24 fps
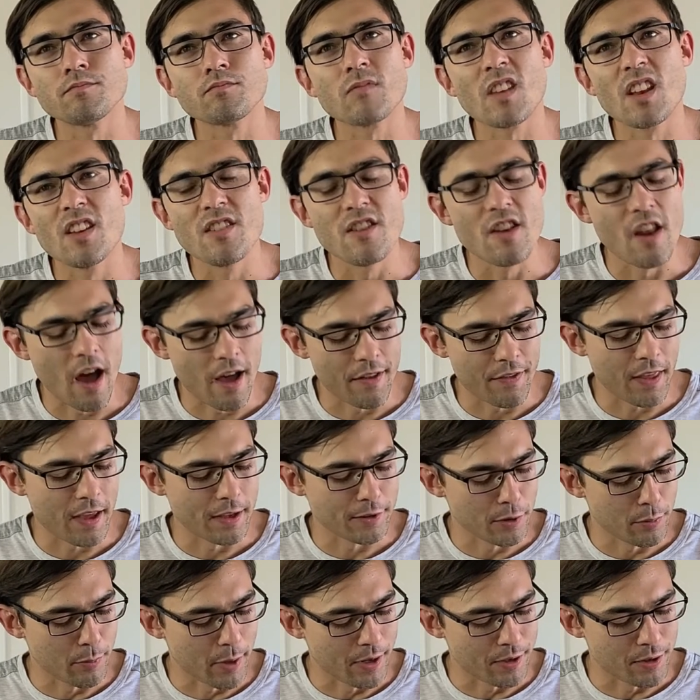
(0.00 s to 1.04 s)
Not that
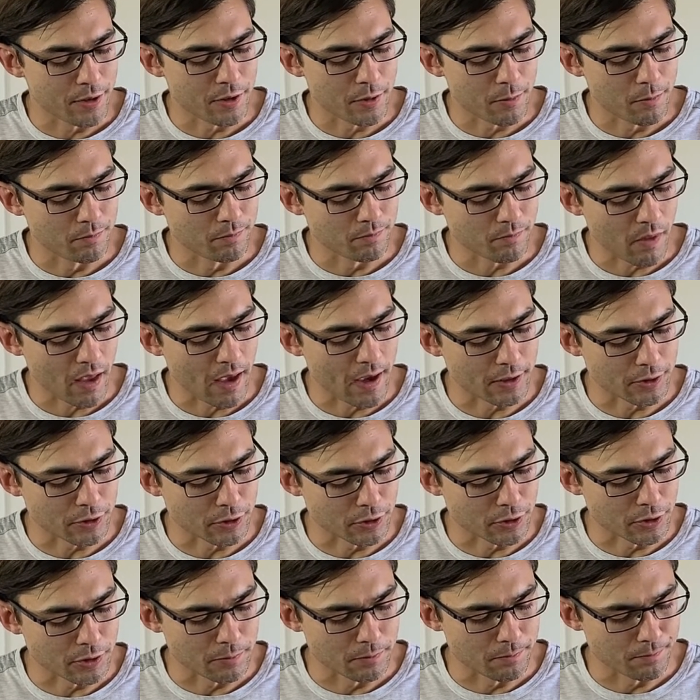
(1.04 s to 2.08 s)
spicy,
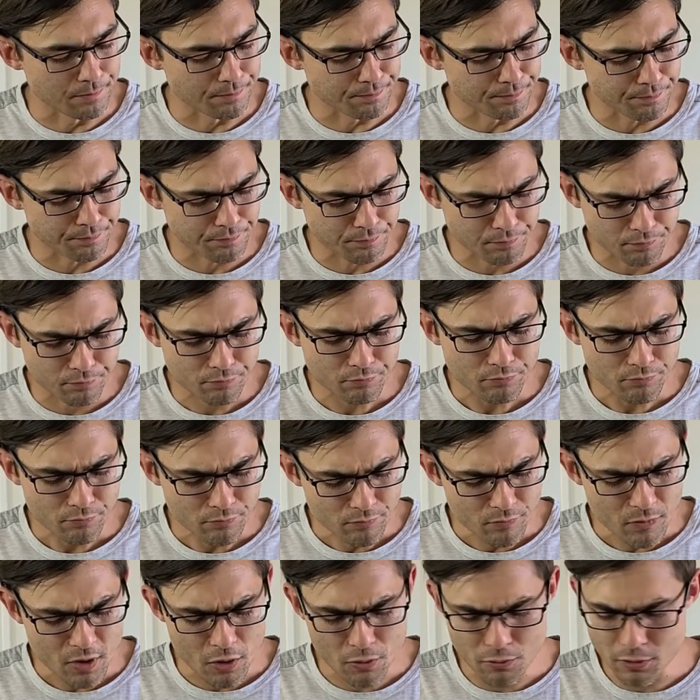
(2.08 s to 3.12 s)
actually.
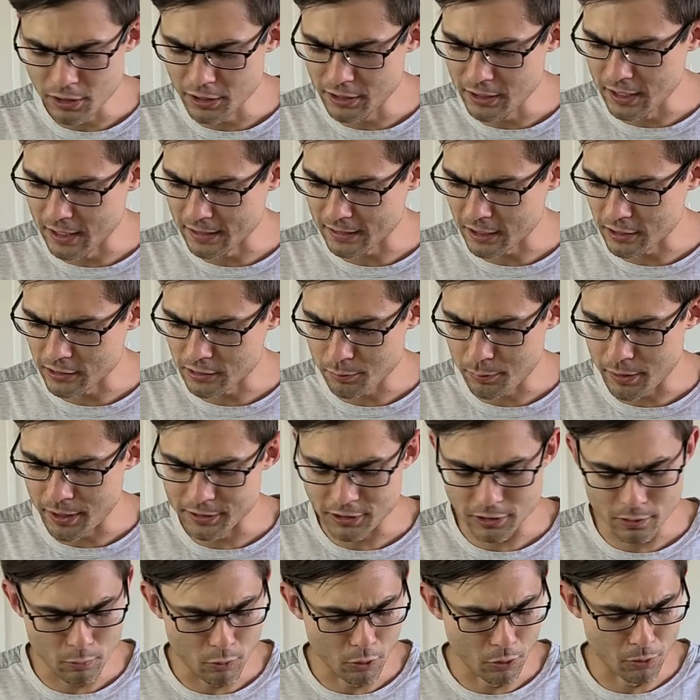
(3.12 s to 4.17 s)
Really not that
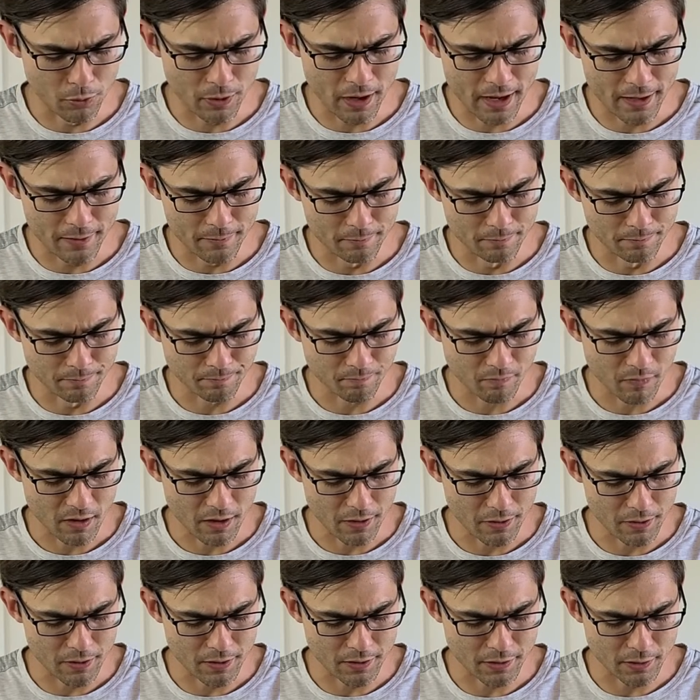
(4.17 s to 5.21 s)
spicy. More red
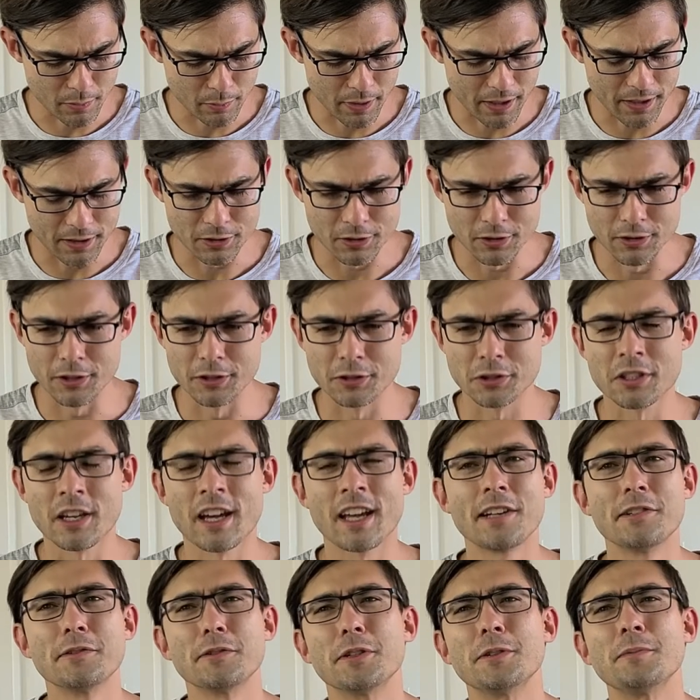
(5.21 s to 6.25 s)
than spicy. There's kind
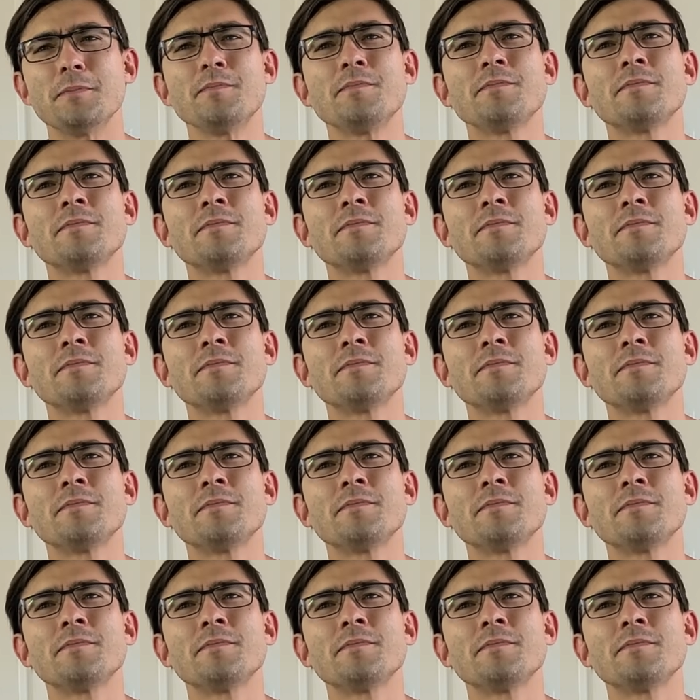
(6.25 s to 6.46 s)
of a